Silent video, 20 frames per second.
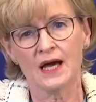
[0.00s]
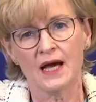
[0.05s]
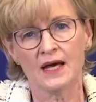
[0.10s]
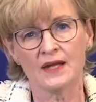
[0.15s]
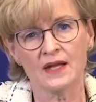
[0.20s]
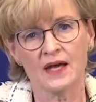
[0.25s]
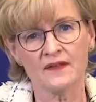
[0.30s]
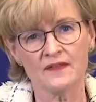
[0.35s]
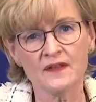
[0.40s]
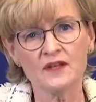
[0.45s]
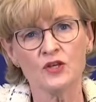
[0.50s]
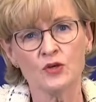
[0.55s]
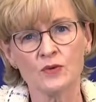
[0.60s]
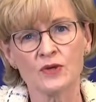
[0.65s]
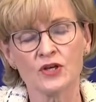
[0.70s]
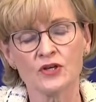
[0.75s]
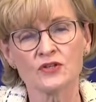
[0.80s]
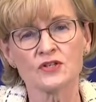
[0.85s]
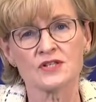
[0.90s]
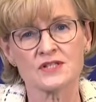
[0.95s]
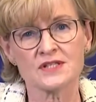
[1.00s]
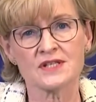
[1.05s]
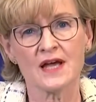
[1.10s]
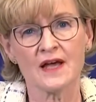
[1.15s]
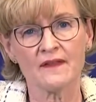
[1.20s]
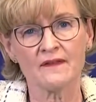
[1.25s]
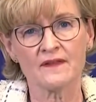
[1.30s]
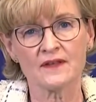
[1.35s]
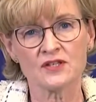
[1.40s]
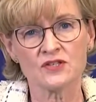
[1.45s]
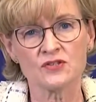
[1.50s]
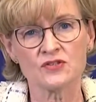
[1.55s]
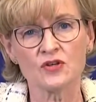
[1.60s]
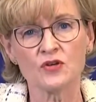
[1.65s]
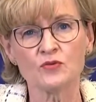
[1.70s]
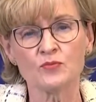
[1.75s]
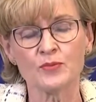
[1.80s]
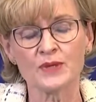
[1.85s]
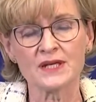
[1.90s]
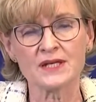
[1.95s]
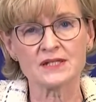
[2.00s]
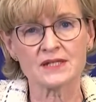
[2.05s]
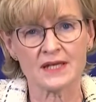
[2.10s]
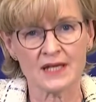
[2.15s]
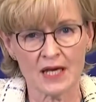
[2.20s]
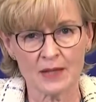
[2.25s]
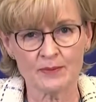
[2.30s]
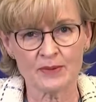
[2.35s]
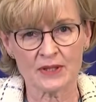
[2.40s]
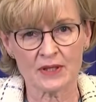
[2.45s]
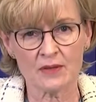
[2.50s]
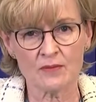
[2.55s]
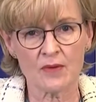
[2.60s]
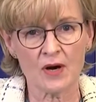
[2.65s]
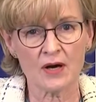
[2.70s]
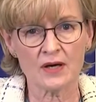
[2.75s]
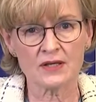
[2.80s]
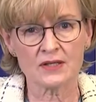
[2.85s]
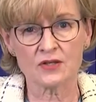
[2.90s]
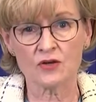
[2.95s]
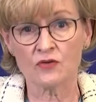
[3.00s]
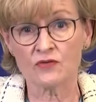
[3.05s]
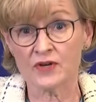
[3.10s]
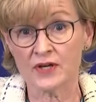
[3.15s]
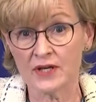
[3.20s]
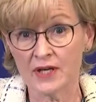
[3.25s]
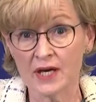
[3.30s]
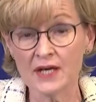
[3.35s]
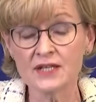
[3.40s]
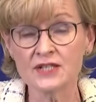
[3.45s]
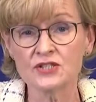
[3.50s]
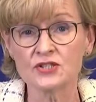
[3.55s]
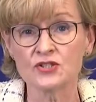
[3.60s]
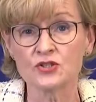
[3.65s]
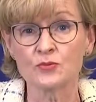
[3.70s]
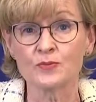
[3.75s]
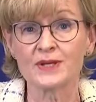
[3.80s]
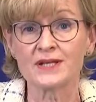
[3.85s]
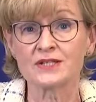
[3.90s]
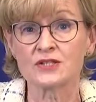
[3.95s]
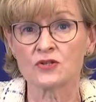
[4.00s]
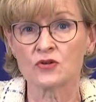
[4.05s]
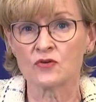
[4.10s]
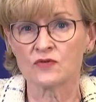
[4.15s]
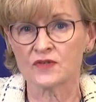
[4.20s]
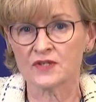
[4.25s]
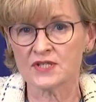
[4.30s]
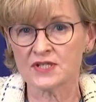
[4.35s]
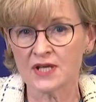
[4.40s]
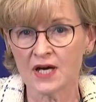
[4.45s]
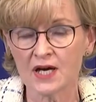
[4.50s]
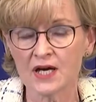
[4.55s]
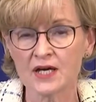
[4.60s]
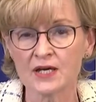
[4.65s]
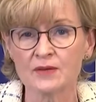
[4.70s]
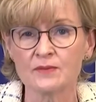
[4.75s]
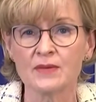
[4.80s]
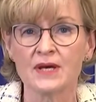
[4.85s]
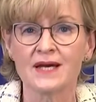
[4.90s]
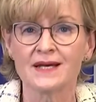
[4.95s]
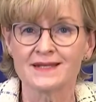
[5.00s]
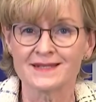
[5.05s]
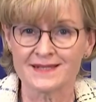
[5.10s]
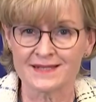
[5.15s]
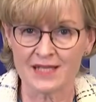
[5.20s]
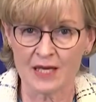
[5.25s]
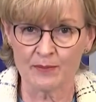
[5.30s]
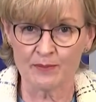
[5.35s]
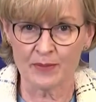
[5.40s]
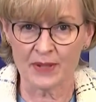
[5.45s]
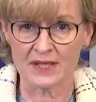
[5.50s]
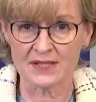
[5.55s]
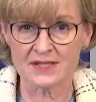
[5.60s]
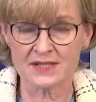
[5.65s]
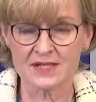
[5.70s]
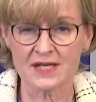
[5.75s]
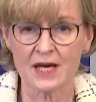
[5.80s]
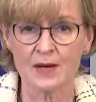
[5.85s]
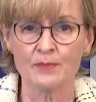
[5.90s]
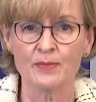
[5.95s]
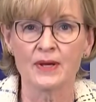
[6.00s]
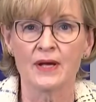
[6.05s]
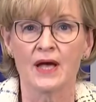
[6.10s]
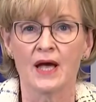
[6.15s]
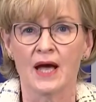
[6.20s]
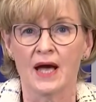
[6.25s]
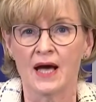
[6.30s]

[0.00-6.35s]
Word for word: And I think you will understand that you don't build a capital market overnight. You build it over time, step by step.